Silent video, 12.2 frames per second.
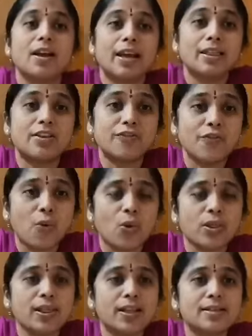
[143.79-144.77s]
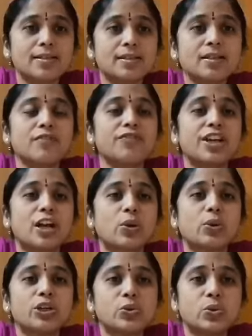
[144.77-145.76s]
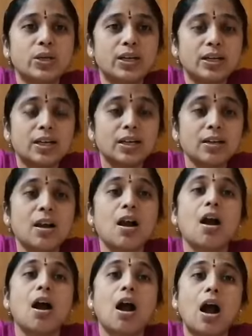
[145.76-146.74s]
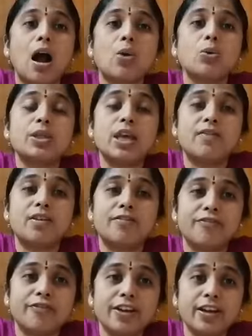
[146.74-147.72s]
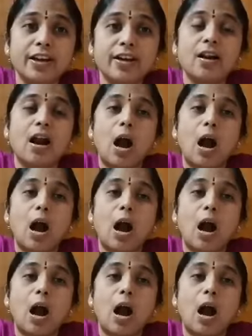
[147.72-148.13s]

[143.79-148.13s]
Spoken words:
In the fourth lesson, we are going to learn how they will feed,